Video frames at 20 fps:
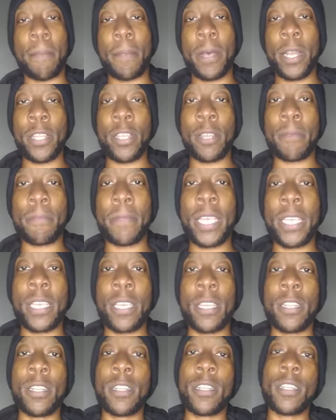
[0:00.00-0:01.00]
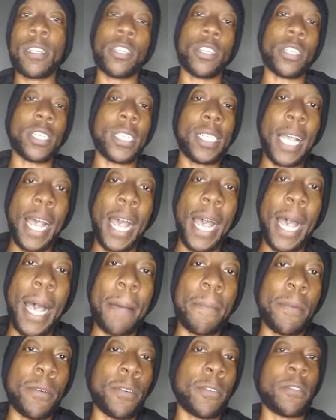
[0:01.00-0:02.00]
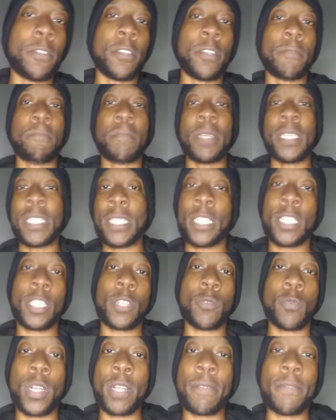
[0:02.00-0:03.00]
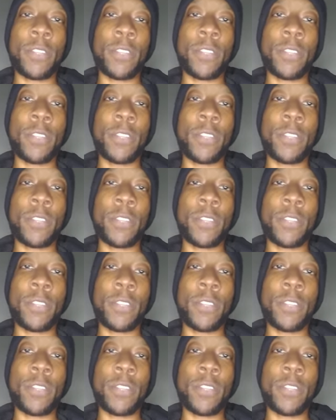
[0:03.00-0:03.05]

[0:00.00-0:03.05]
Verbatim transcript: your job or your business or whatever you're doing to make money.